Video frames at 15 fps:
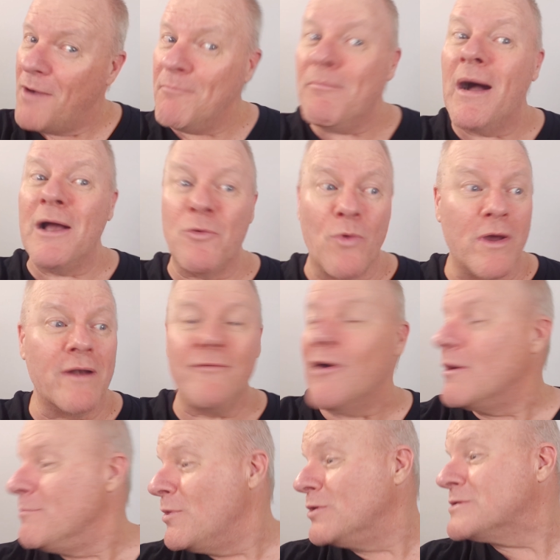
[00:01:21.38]
by one of
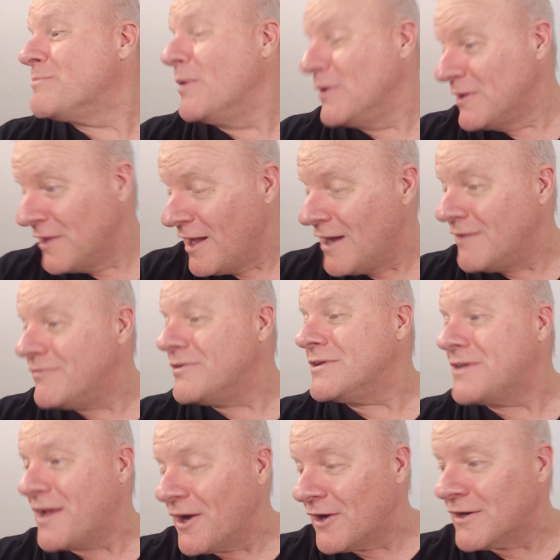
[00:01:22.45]
our most
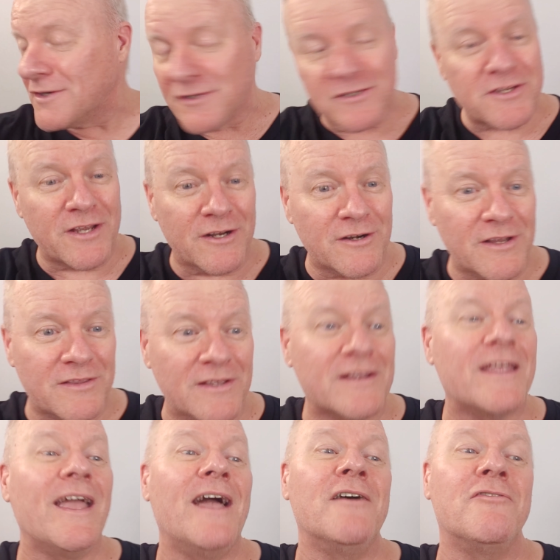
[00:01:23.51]
beloved characters here at the
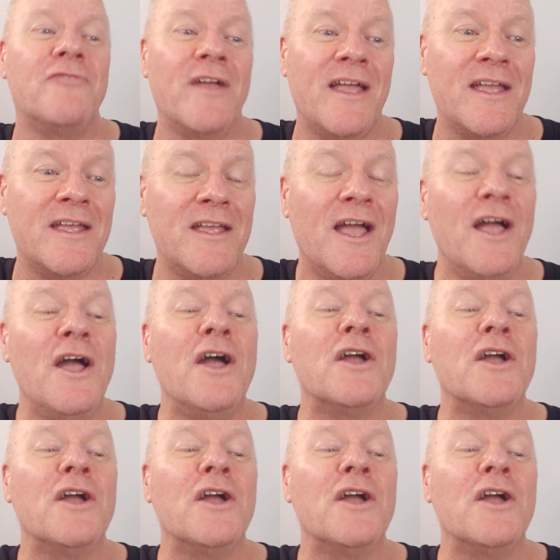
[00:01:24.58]
cafe,